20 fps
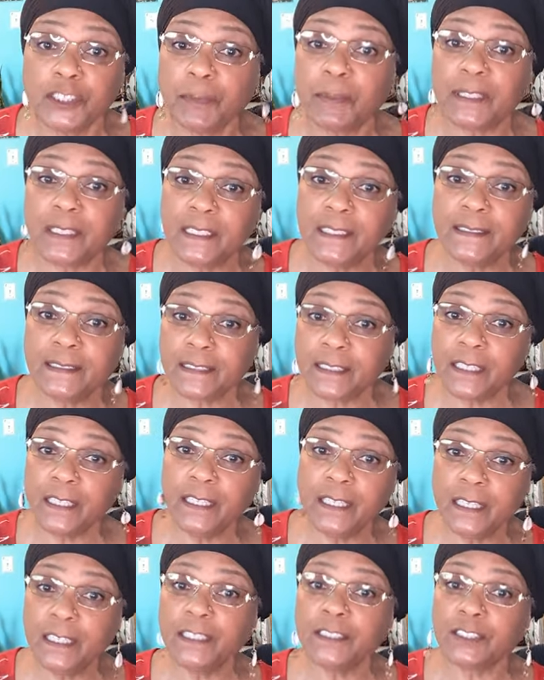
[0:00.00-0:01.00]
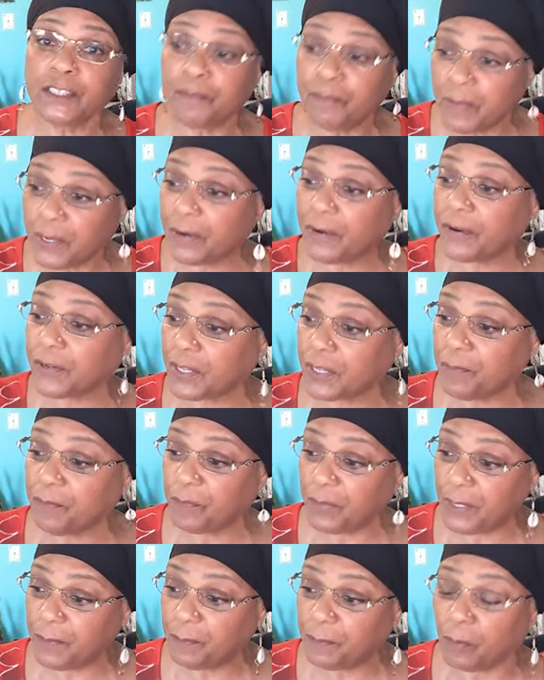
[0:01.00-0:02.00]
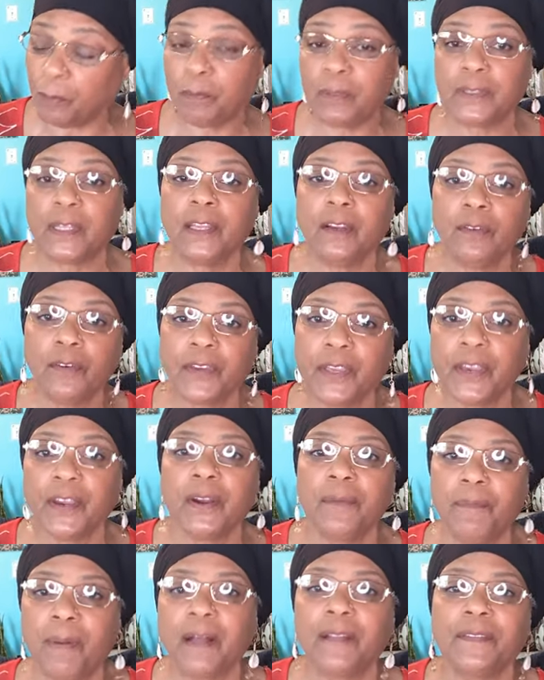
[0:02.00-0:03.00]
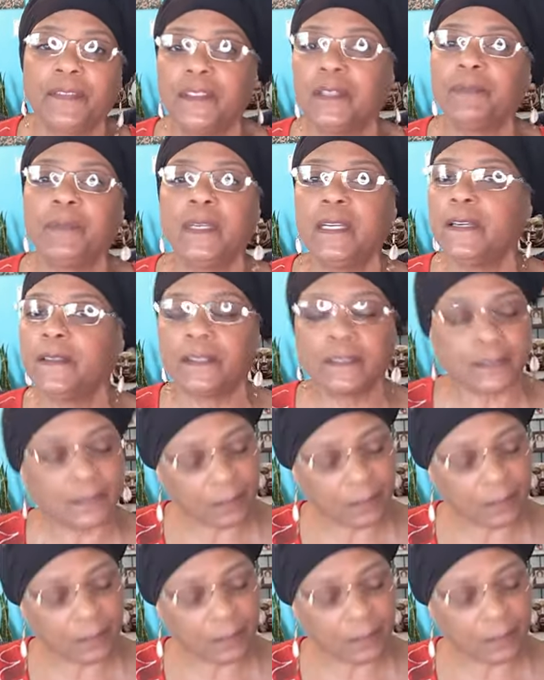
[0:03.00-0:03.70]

But these are English American people, but they don't care about them either.